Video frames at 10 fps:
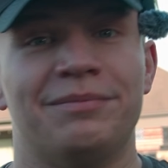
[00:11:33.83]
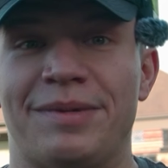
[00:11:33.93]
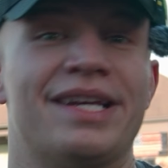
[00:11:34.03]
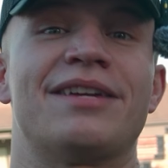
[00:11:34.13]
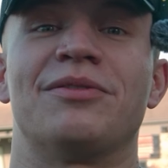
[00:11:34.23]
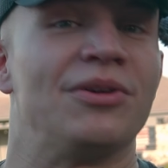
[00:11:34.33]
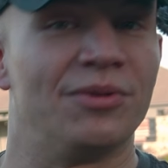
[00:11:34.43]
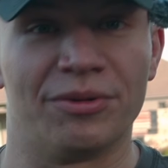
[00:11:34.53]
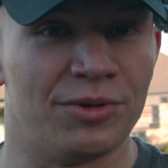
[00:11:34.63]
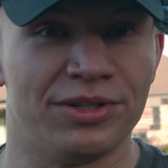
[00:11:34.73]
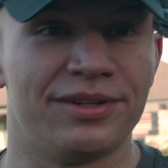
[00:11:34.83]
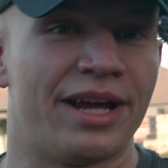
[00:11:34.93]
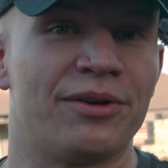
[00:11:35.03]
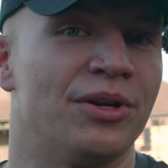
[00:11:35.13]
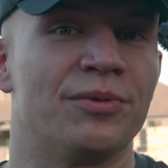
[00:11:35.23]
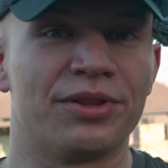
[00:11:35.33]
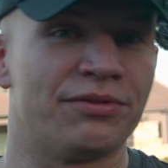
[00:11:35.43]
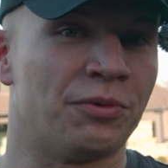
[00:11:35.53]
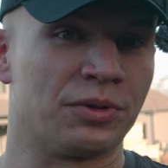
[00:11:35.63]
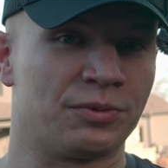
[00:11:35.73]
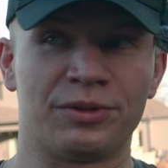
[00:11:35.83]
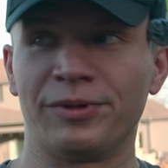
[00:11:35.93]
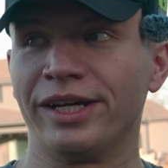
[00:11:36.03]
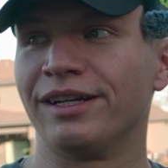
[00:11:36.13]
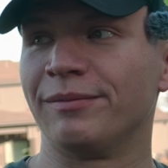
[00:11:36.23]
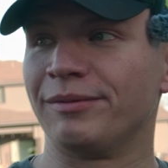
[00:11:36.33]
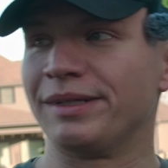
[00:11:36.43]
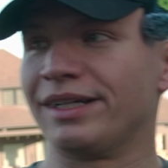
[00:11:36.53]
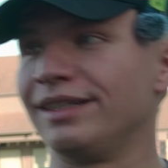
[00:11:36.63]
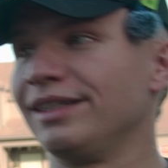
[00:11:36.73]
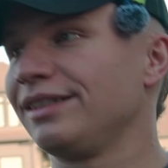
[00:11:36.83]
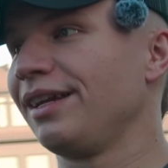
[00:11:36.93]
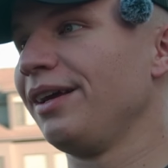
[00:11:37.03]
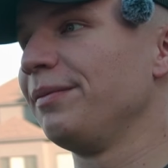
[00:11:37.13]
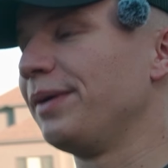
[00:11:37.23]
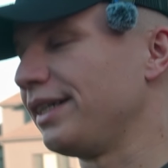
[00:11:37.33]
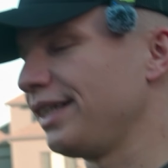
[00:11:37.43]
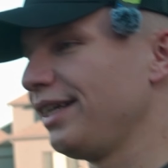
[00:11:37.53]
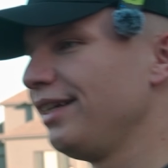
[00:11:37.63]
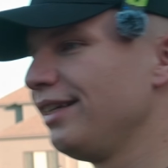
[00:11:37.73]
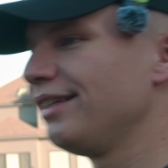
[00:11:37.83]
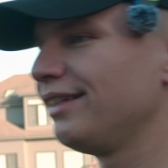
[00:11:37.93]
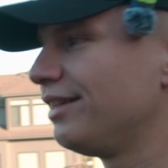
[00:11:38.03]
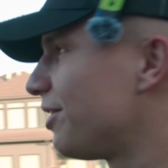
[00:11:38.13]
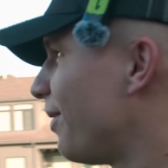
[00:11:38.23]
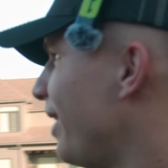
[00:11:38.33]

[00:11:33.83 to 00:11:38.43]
man, I don't know where the fourth one went, I'm gonna be honest. But let's go